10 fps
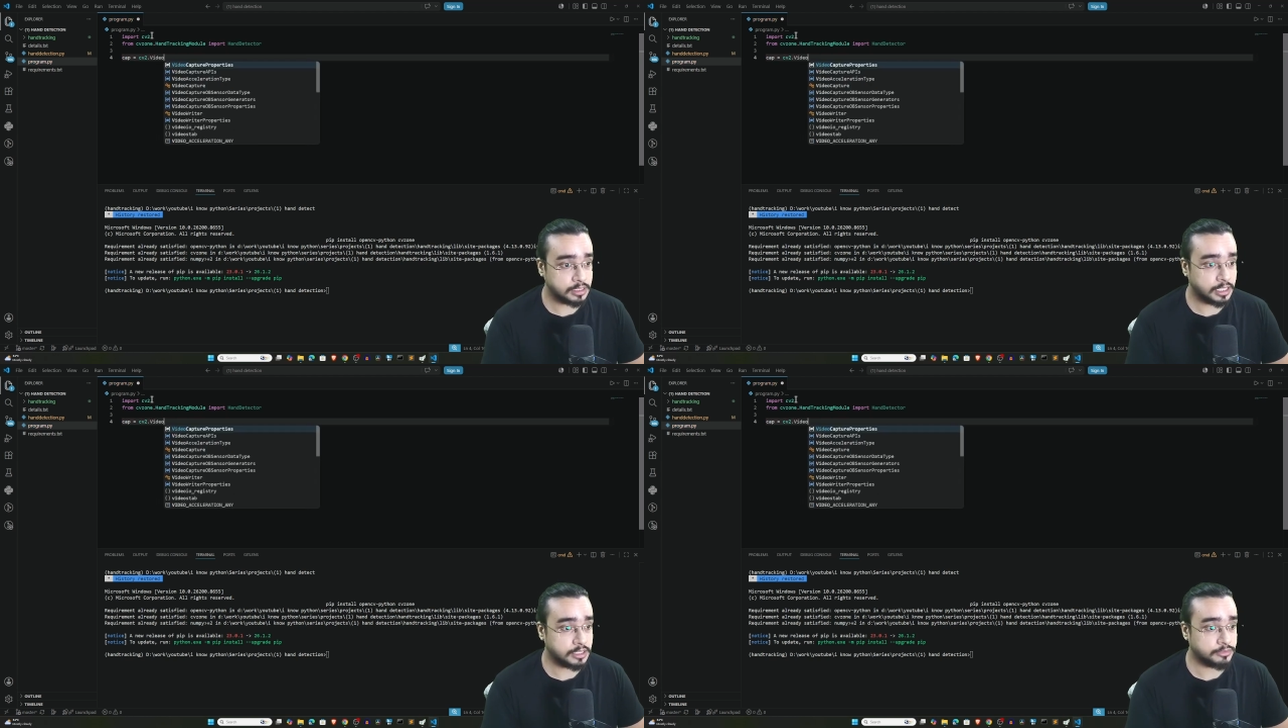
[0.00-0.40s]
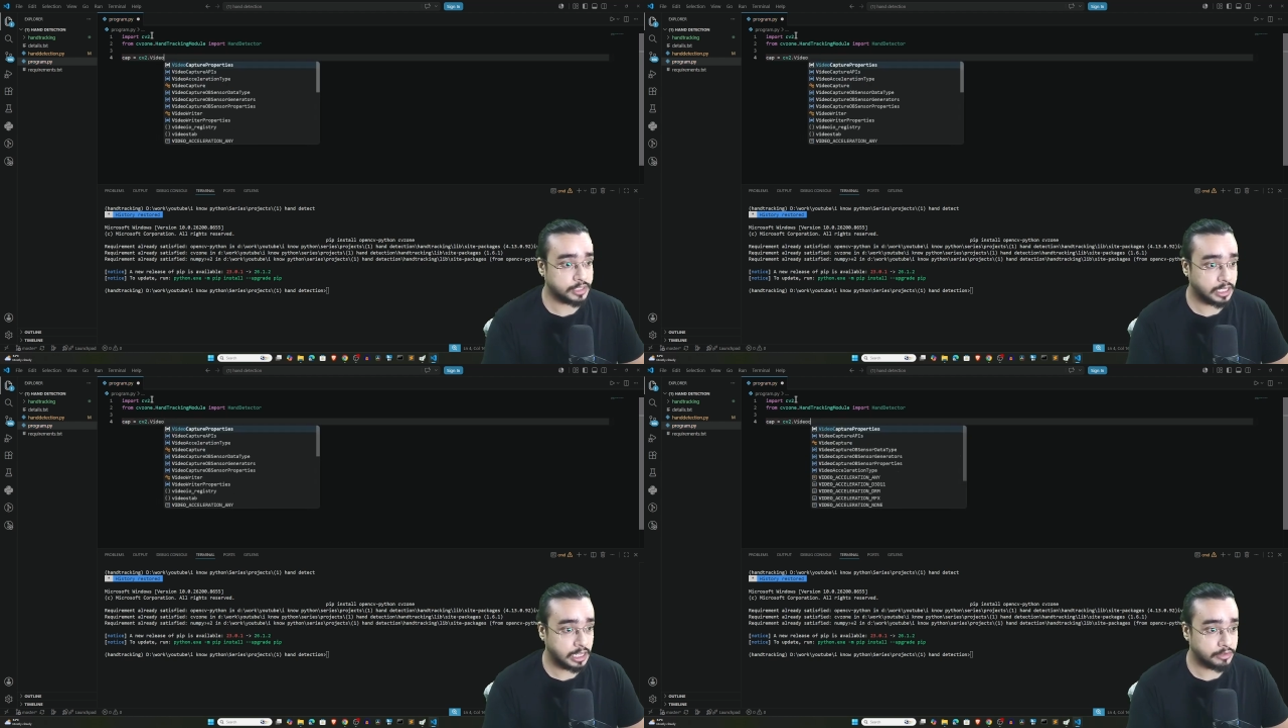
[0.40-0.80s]
Then
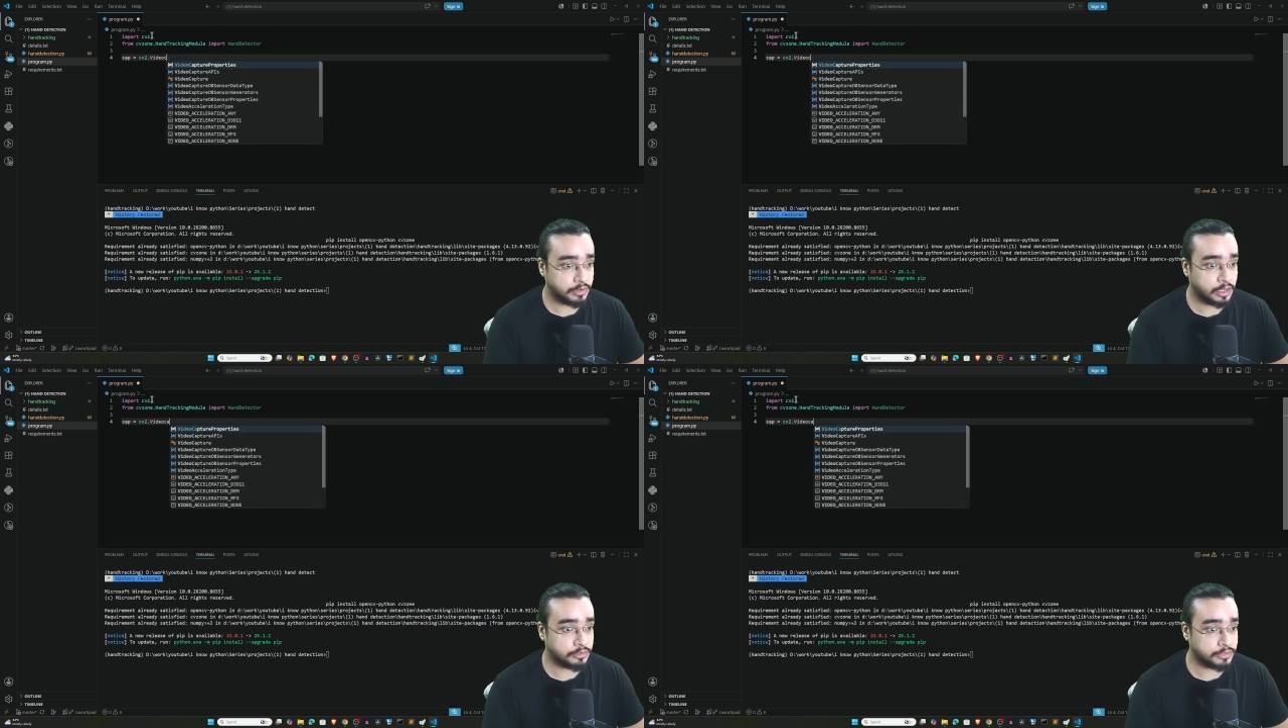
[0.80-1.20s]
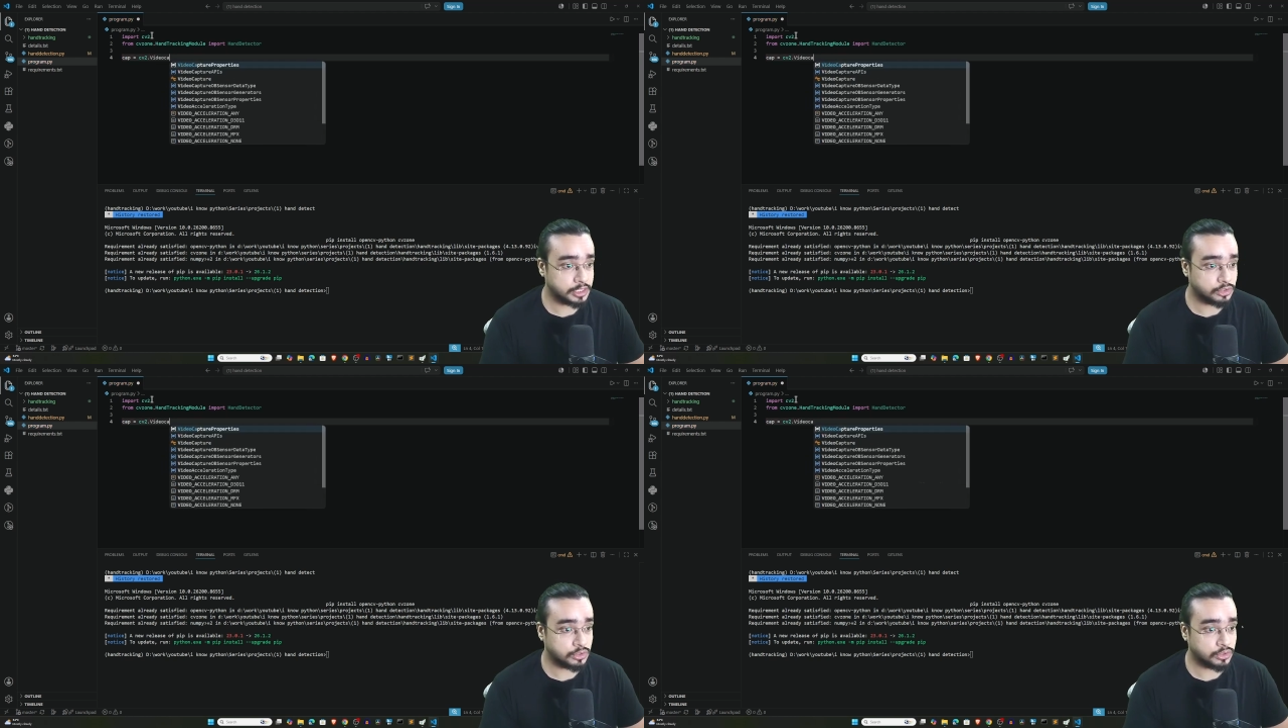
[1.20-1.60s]
we have our
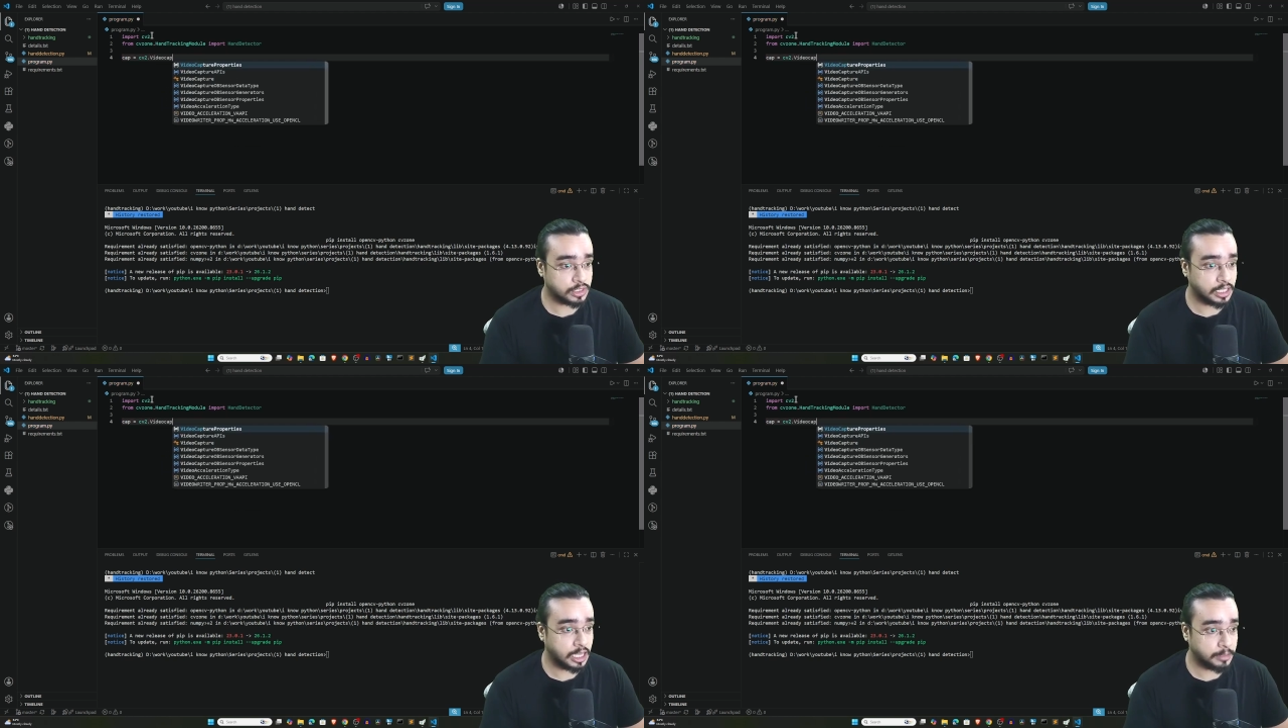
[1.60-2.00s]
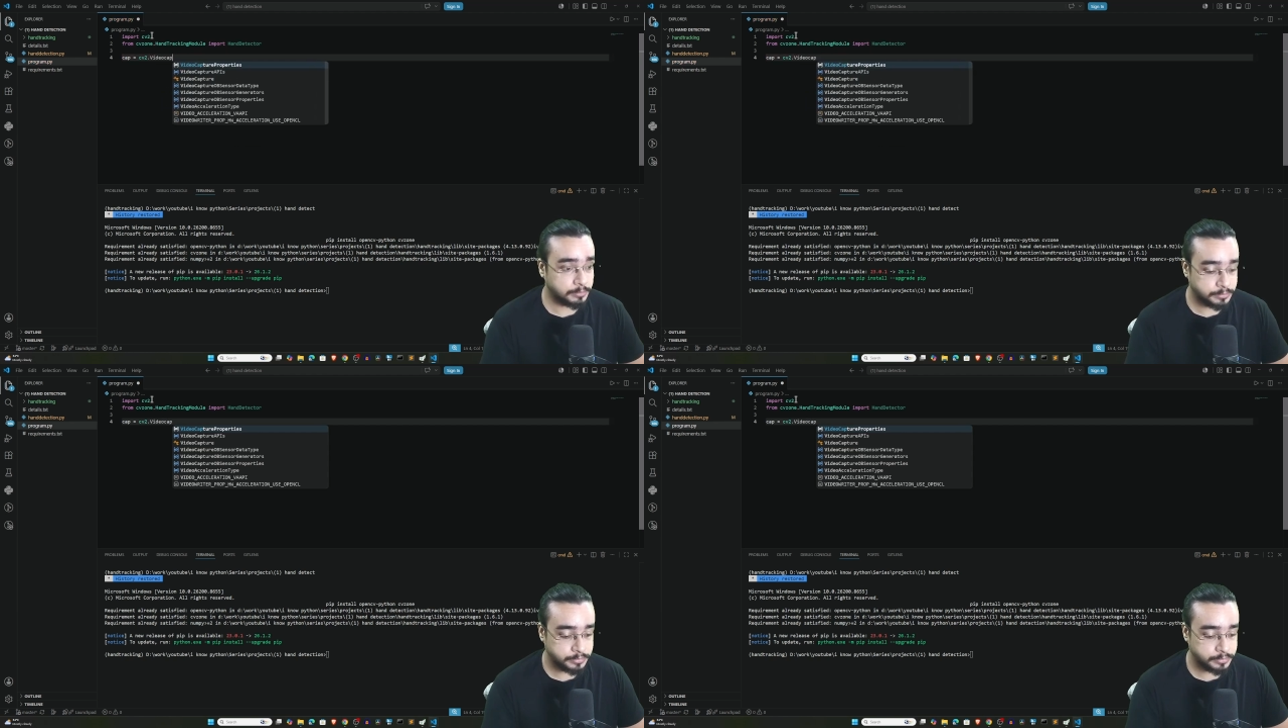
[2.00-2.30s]
video capture.